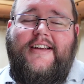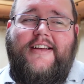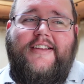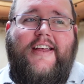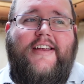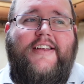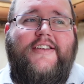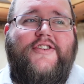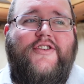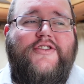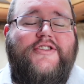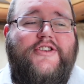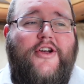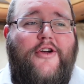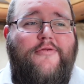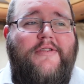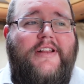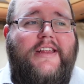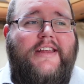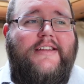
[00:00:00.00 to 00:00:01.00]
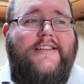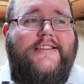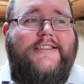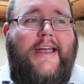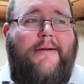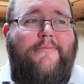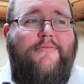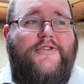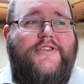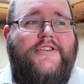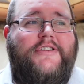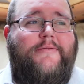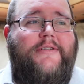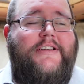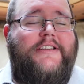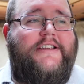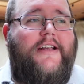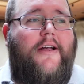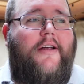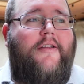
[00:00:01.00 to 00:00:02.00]
It's got so many temperatures. I
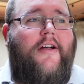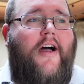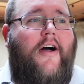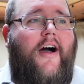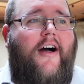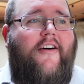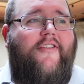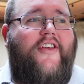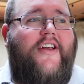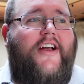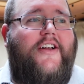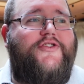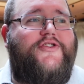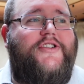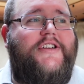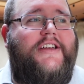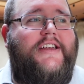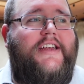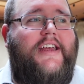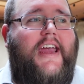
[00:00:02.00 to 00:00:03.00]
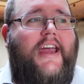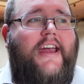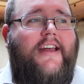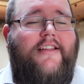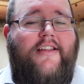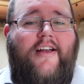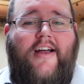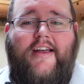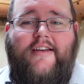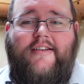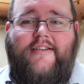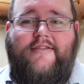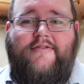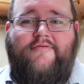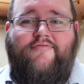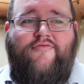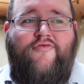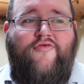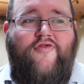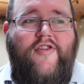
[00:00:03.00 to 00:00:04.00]
mean, half the country can get like
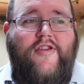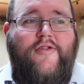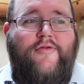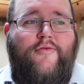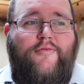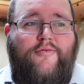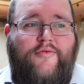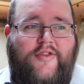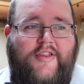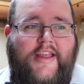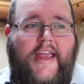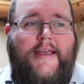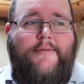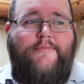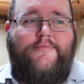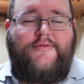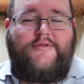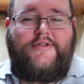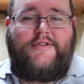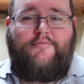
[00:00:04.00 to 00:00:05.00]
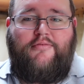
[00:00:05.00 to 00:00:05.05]
real deep,